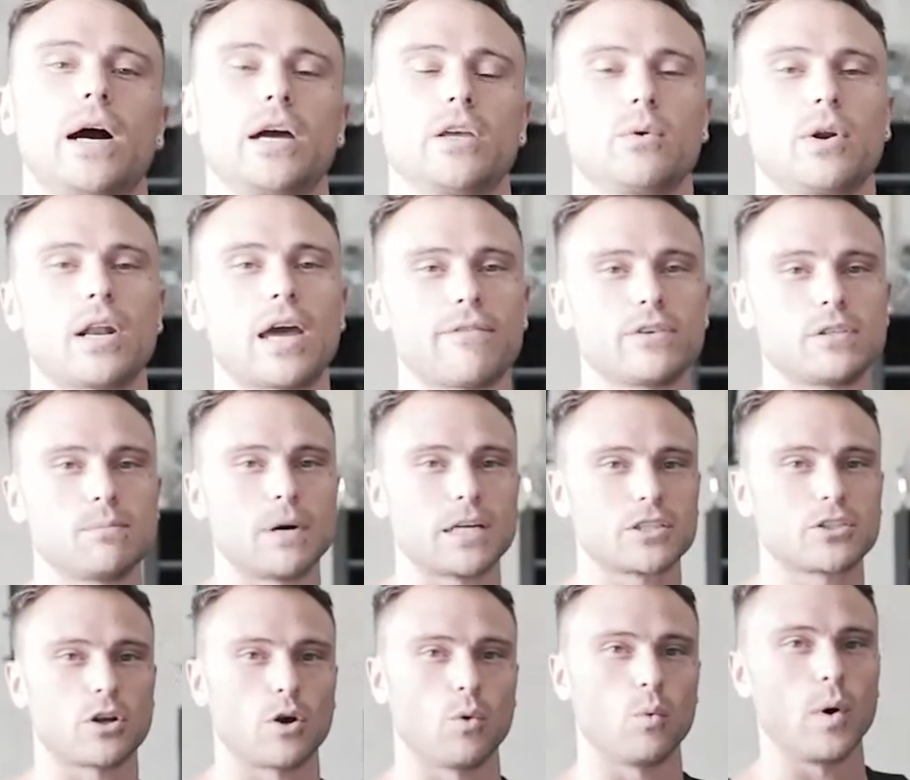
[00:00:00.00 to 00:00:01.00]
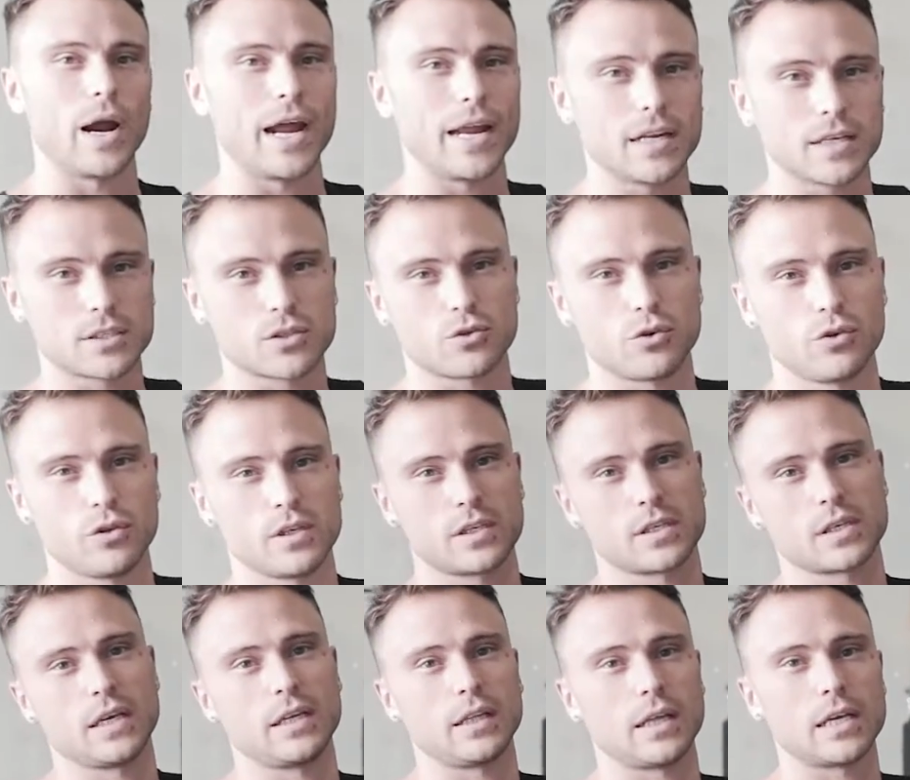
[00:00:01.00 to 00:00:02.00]
are. You want to have as much awareness through the
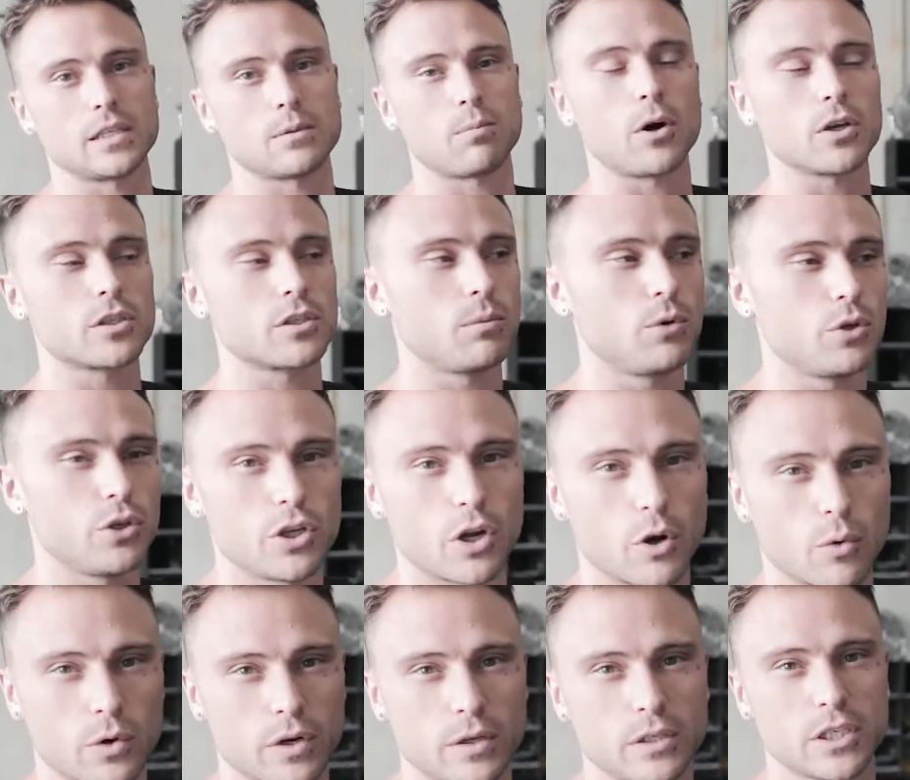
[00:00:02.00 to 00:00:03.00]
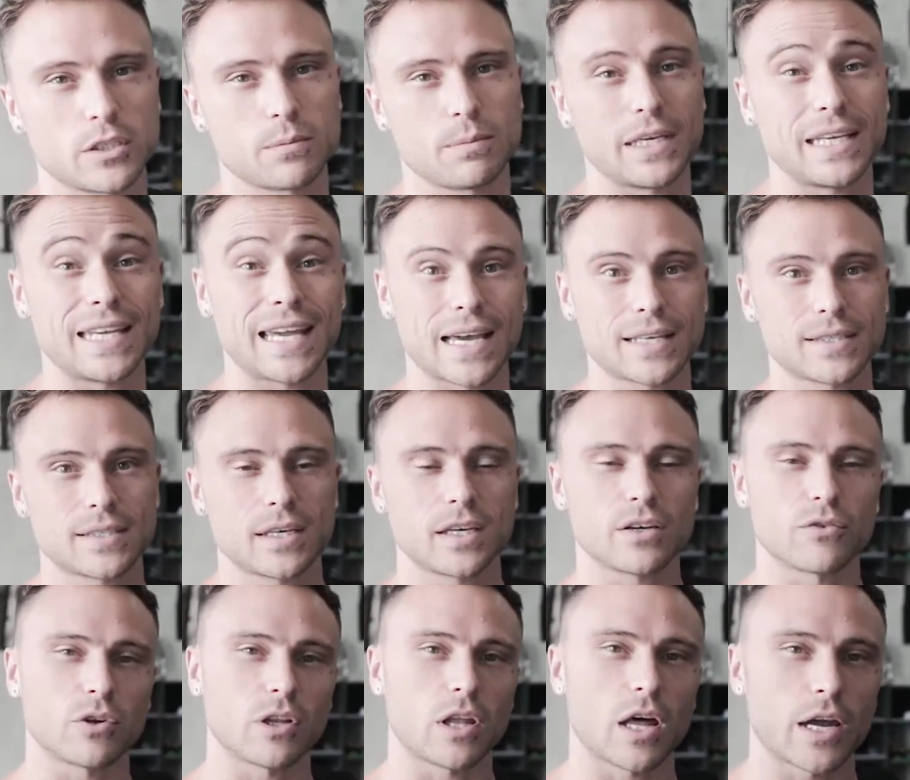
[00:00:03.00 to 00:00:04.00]
skill as possible. You don't want to just be guessing
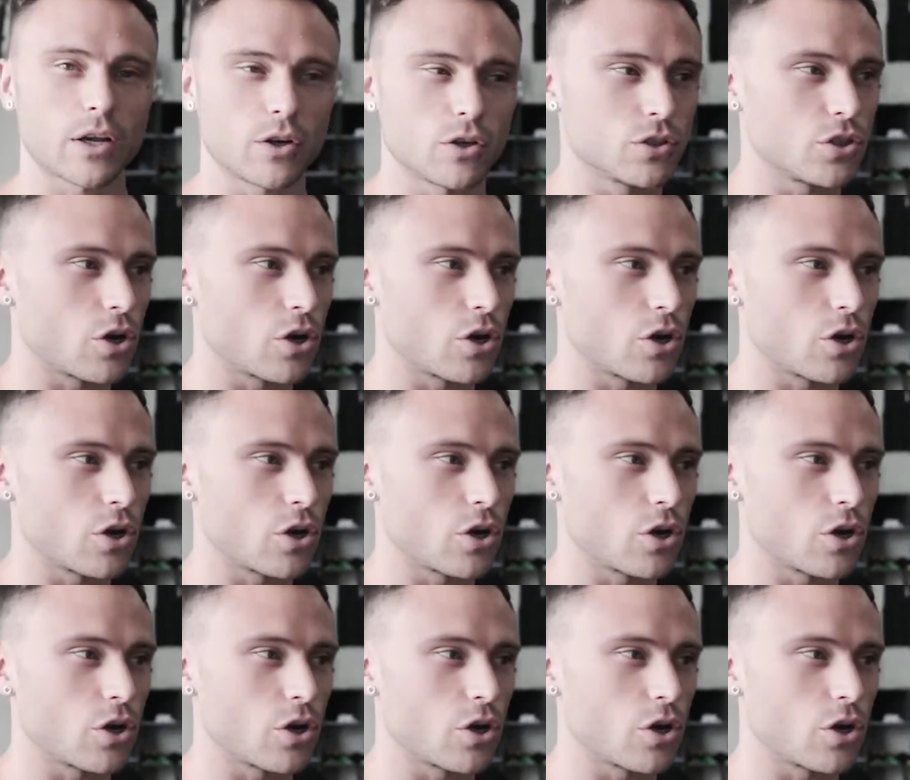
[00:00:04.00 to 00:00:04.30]
and relying on